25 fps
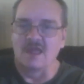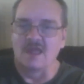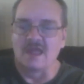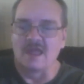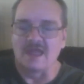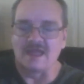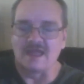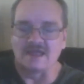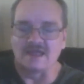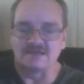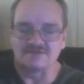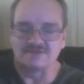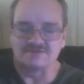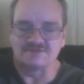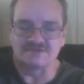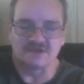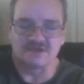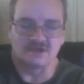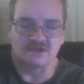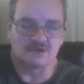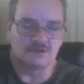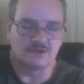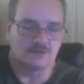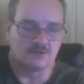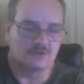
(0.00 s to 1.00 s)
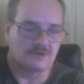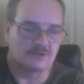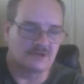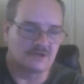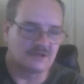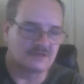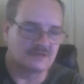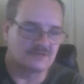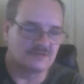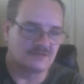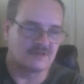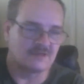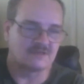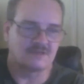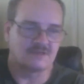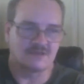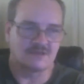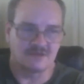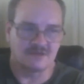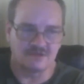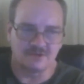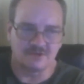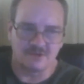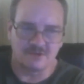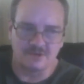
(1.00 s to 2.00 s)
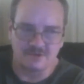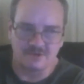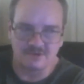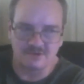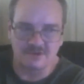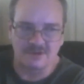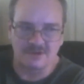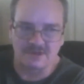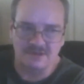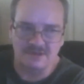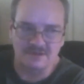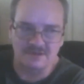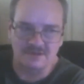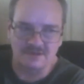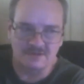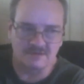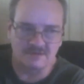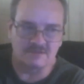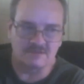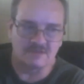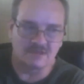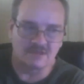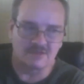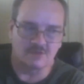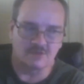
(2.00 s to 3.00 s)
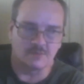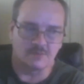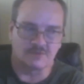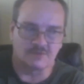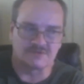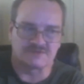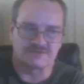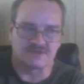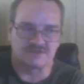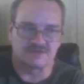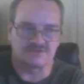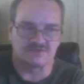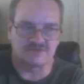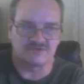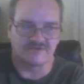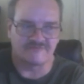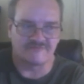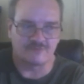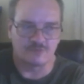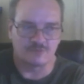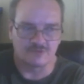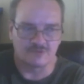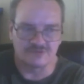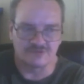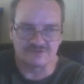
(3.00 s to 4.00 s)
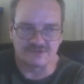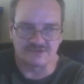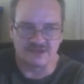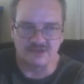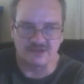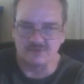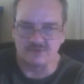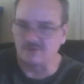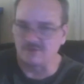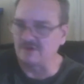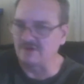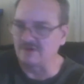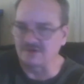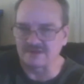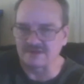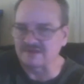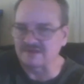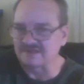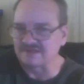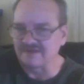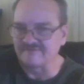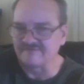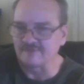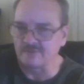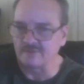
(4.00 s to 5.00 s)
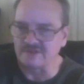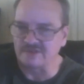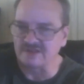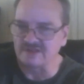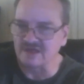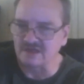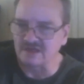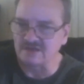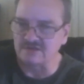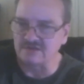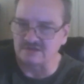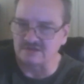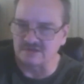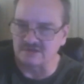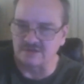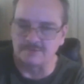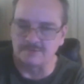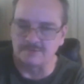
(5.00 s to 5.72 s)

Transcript: And so, and then another percentage of them will say, well, it can never be done, you know.